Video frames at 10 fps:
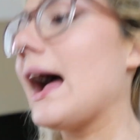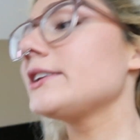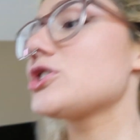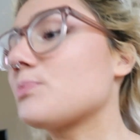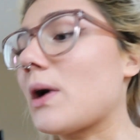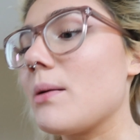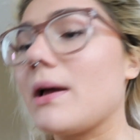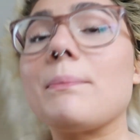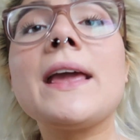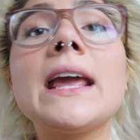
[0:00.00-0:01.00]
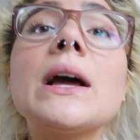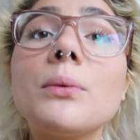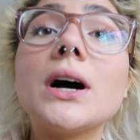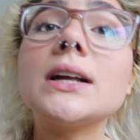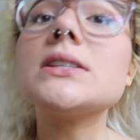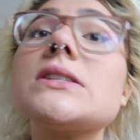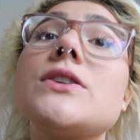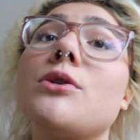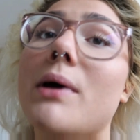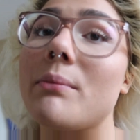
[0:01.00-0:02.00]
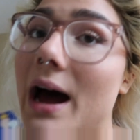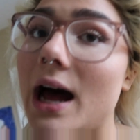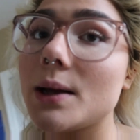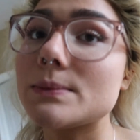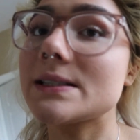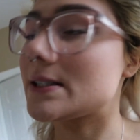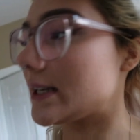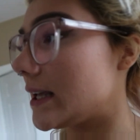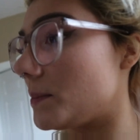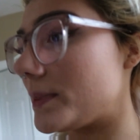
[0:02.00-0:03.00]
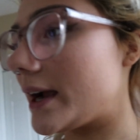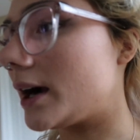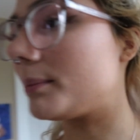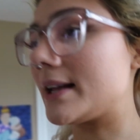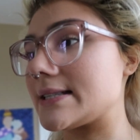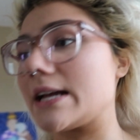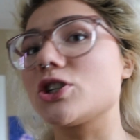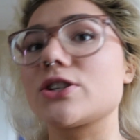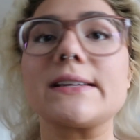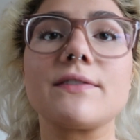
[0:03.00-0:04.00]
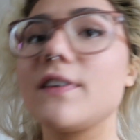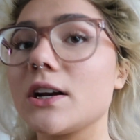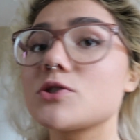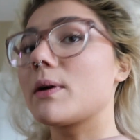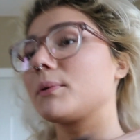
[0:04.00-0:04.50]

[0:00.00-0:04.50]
I just brought my pink one to my mom's to keep there because I just like finished my